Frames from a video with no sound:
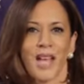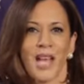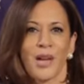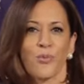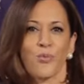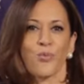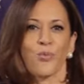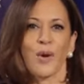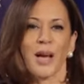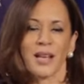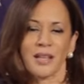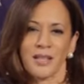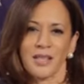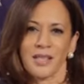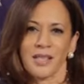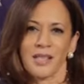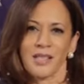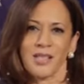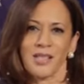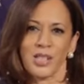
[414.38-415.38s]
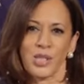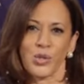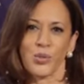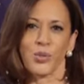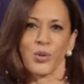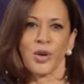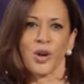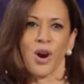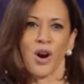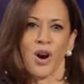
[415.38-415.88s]
A reckless
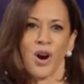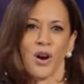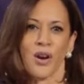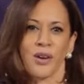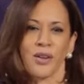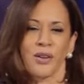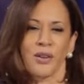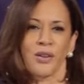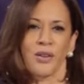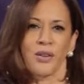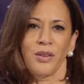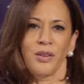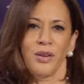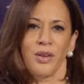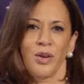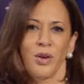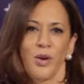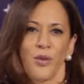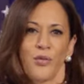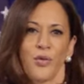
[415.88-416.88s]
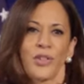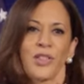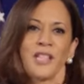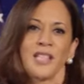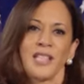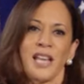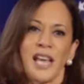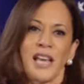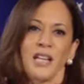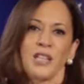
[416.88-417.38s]
disregard for the
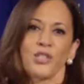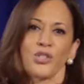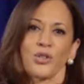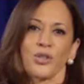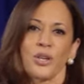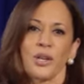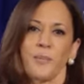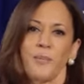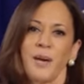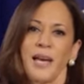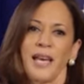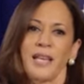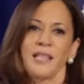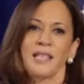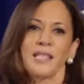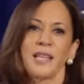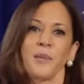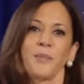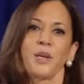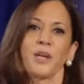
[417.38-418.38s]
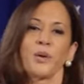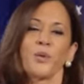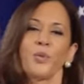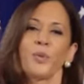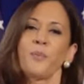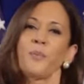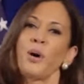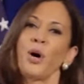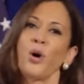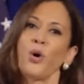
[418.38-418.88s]
danger a pandemic
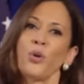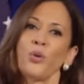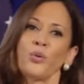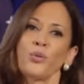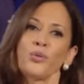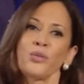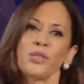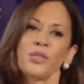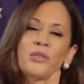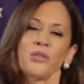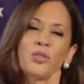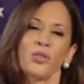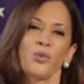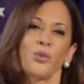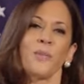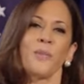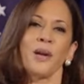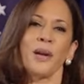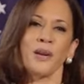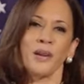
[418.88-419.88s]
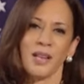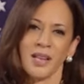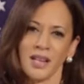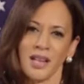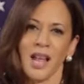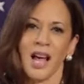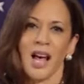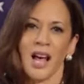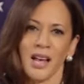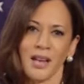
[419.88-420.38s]
would pose to
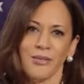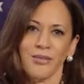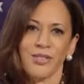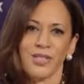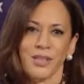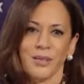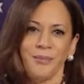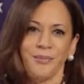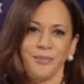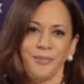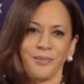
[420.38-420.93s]
American lives,